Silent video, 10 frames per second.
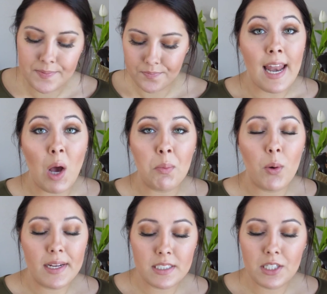Now I'm
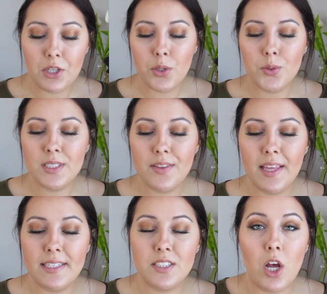going to use
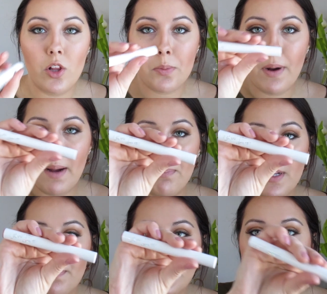this Colourpop
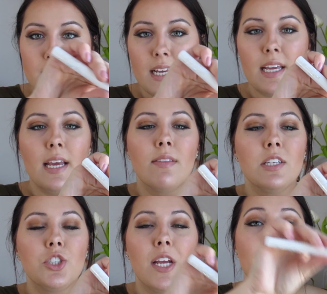Lippie stick in
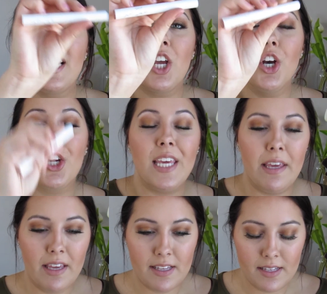the shade Cookie.